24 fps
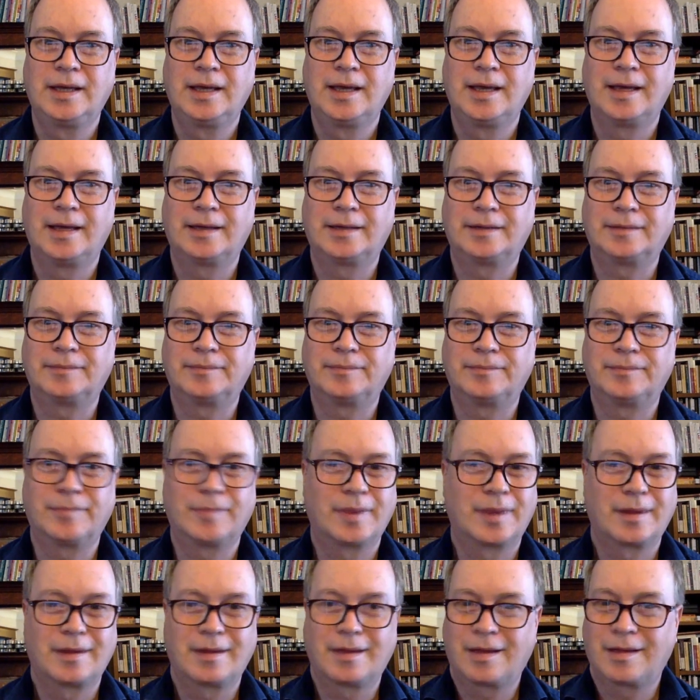
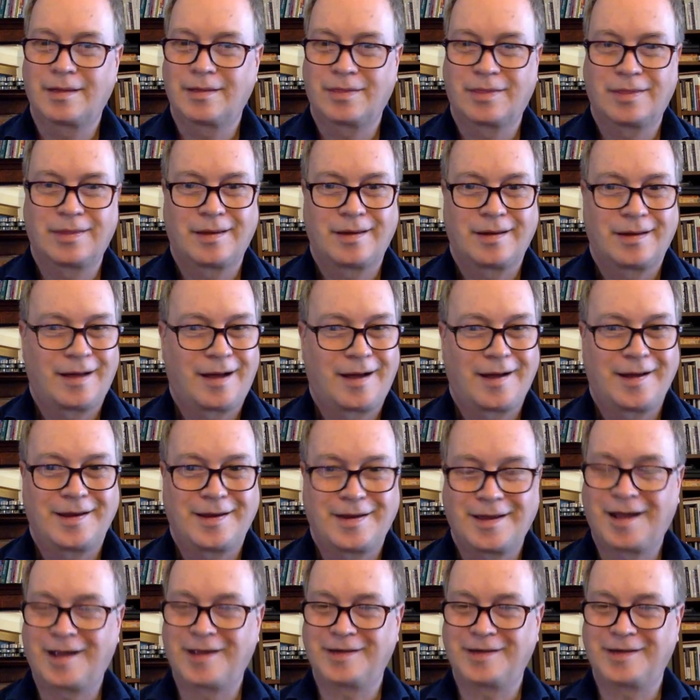I